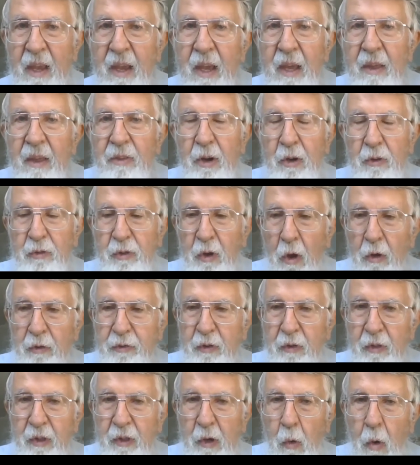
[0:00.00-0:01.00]
there's also
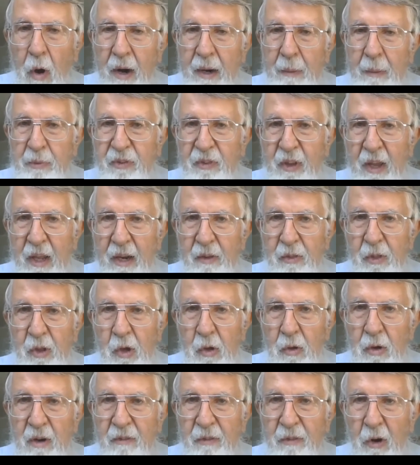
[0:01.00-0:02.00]
the quantum state of the
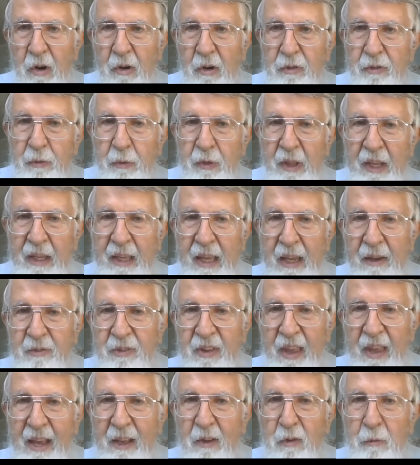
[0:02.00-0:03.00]
universe that gives
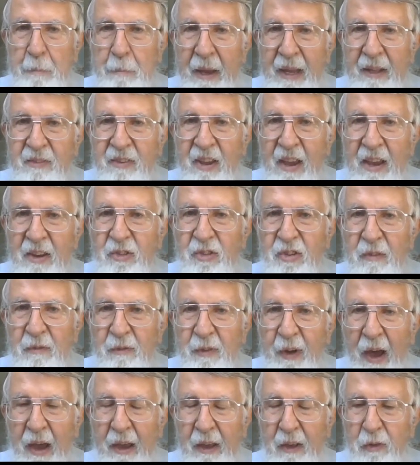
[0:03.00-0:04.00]
expectation
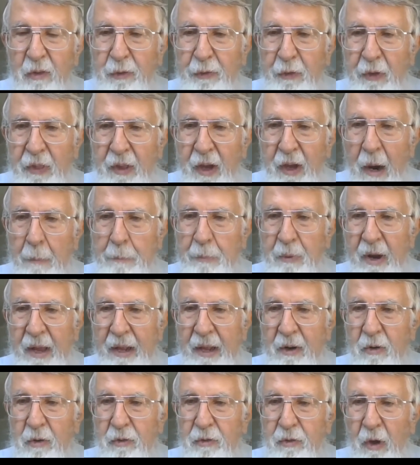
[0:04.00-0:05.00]
values for the
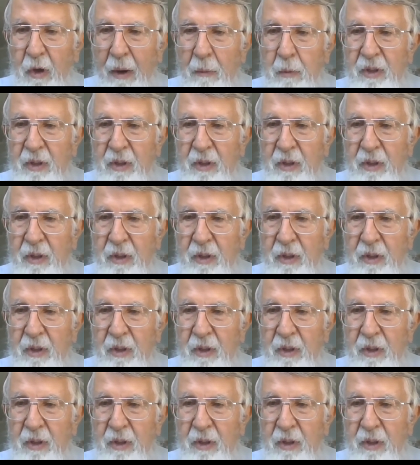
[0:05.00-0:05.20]
operators. So I would